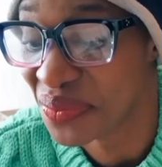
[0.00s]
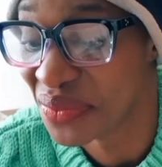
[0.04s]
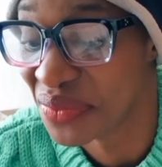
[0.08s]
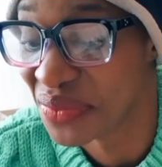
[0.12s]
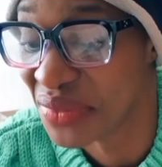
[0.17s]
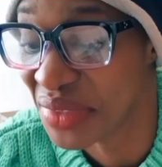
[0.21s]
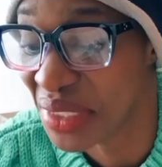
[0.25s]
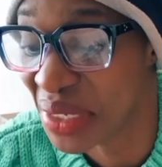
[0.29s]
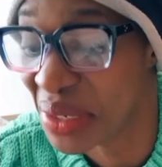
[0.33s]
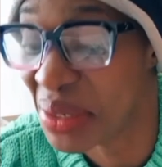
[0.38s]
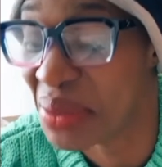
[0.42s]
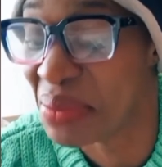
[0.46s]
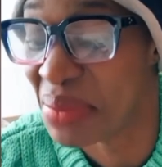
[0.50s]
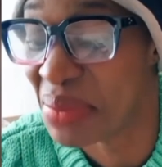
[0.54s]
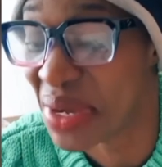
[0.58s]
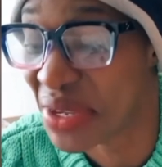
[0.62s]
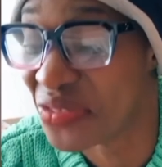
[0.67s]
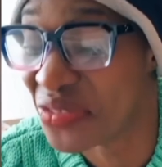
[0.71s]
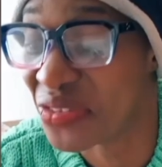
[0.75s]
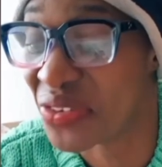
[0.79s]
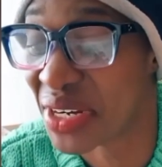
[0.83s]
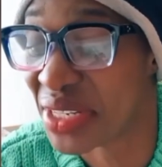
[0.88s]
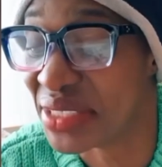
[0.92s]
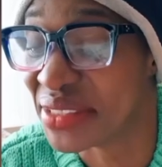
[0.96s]
My
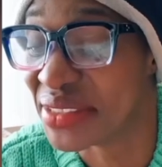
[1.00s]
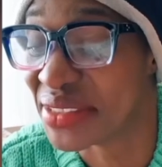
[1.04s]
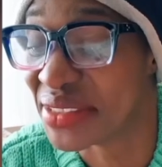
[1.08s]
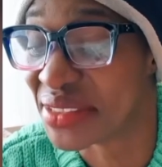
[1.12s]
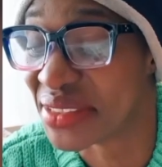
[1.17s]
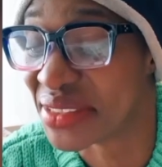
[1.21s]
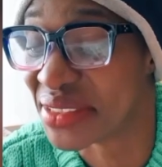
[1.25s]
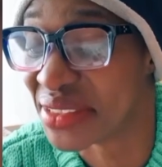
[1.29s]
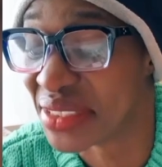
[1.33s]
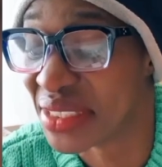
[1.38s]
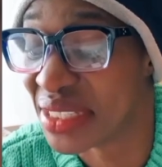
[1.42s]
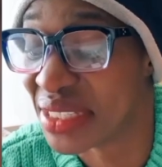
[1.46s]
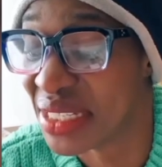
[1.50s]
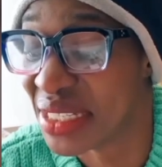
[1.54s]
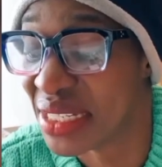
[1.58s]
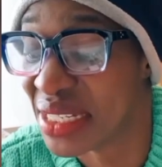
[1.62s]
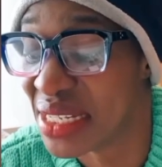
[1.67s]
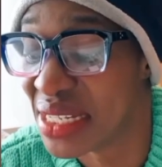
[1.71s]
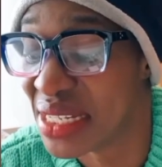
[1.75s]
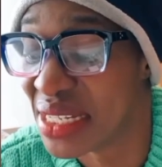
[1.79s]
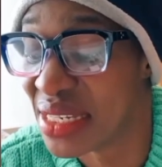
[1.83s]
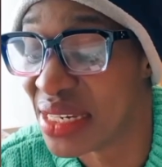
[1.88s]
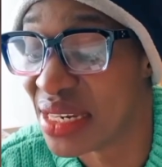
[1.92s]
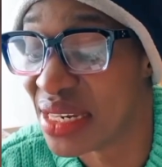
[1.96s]
friends.
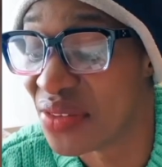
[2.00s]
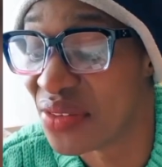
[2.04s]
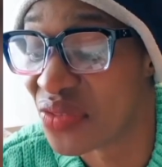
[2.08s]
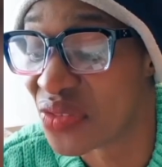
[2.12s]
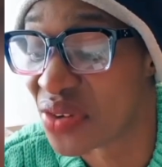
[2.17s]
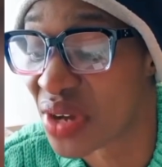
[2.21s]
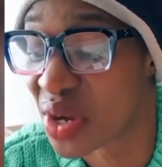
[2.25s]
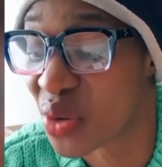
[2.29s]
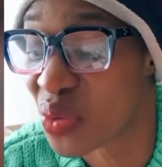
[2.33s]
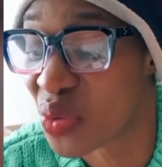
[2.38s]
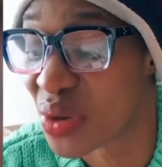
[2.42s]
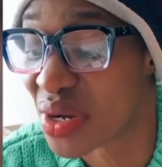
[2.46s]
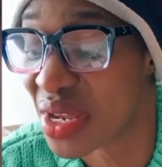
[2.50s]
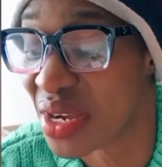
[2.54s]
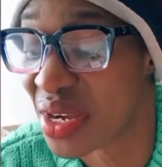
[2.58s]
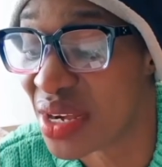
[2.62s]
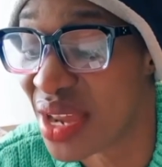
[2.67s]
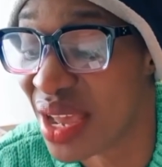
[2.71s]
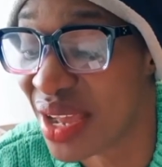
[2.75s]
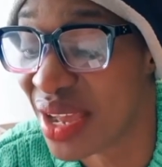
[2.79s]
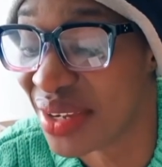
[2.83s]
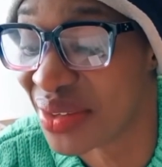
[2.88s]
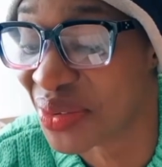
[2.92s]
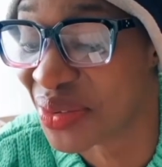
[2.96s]
Nilifika kwa
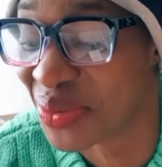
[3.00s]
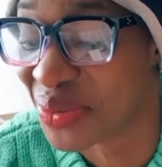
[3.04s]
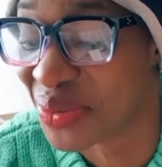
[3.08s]
dadangu.